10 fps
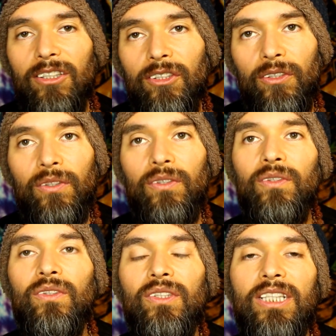
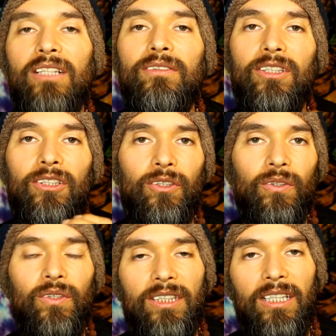true self to
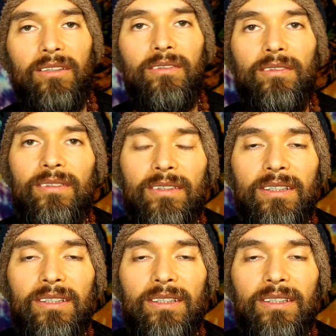true self.